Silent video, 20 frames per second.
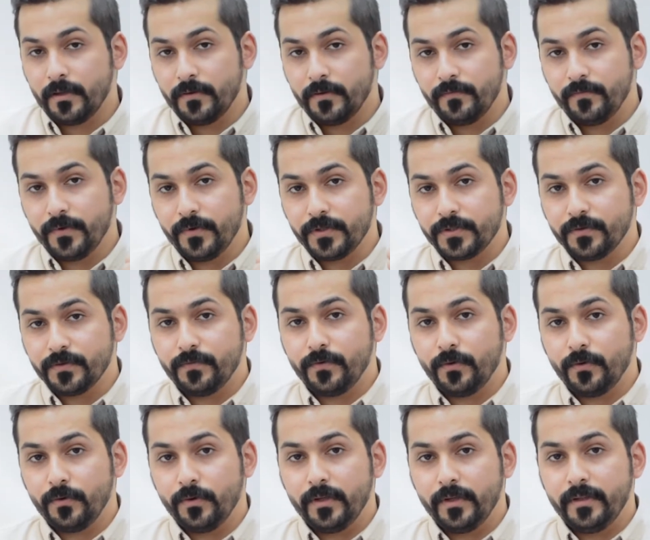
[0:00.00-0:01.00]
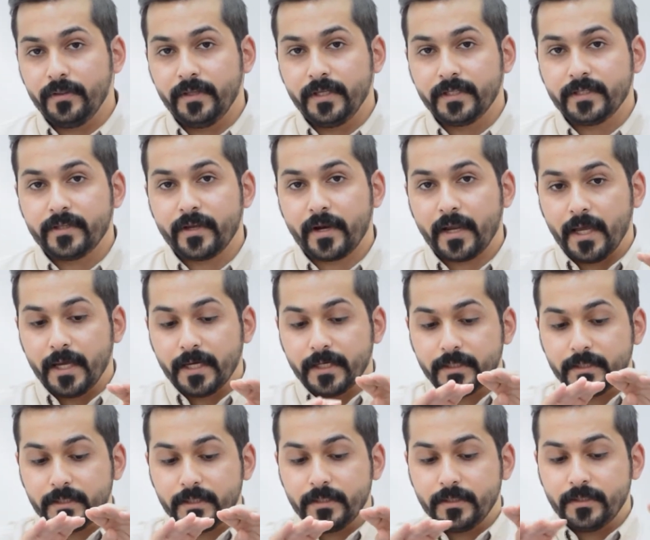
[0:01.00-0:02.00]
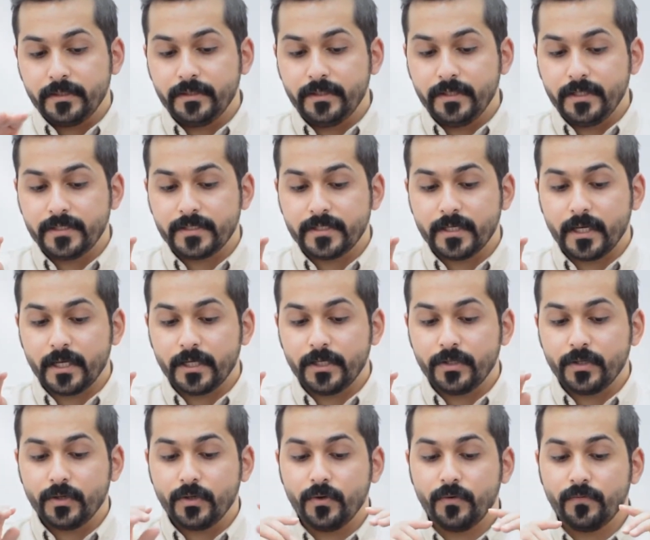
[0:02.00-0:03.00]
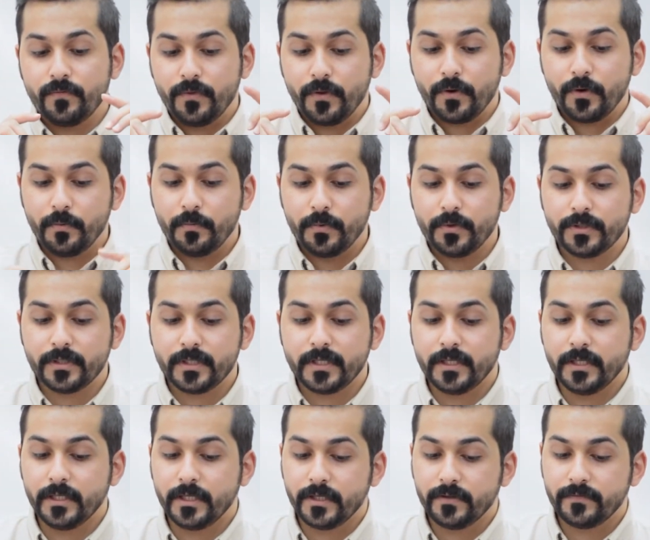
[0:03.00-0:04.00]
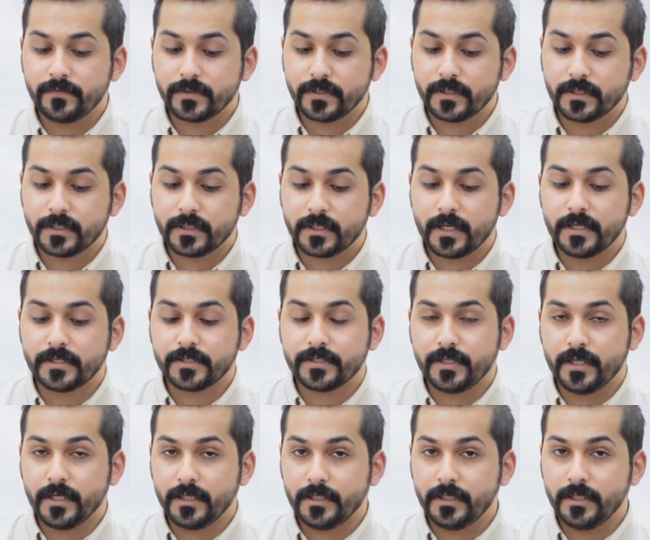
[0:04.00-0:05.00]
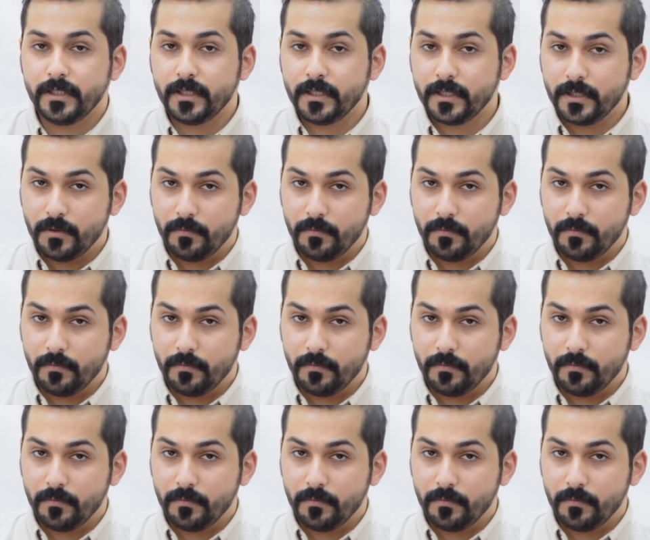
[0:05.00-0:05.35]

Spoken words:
First of all, the tracked design of the robot gives it a steady